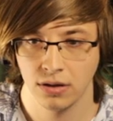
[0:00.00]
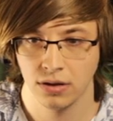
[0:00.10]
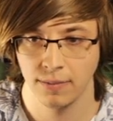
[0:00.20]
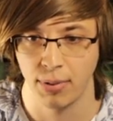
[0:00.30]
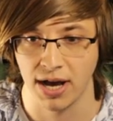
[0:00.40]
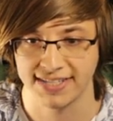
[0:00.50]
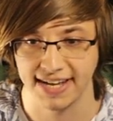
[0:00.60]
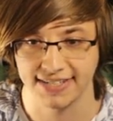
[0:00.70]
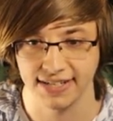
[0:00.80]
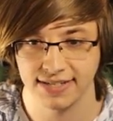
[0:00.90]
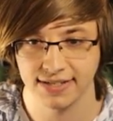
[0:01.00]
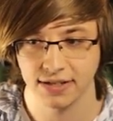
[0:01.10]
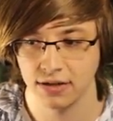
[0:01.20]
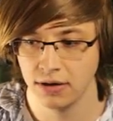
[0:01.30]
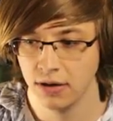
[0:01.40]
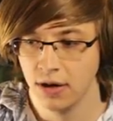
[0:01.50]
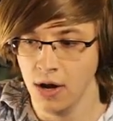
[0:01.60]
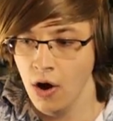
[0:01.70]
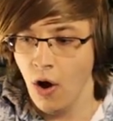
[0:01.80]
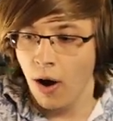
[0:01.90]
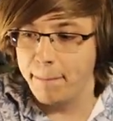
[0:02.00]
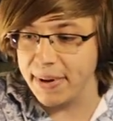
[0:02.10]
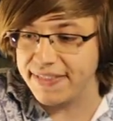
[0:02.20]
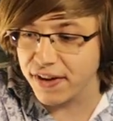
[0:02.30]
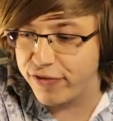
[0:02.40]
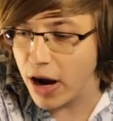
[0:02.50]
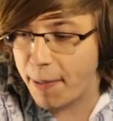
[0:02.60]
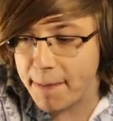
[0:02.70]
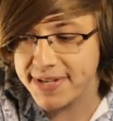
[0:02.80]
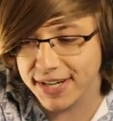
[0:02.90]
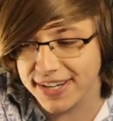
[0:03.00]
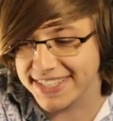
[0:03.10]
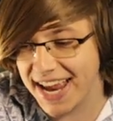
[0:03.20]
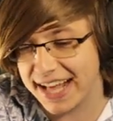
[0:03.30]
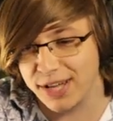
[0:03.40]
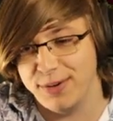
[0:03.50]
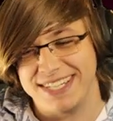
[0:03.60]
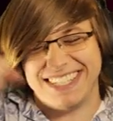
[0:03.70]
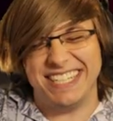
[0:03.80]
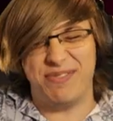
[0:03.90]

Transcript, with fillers: Boss Essence. Beat the Void Puppeteer exactly one time.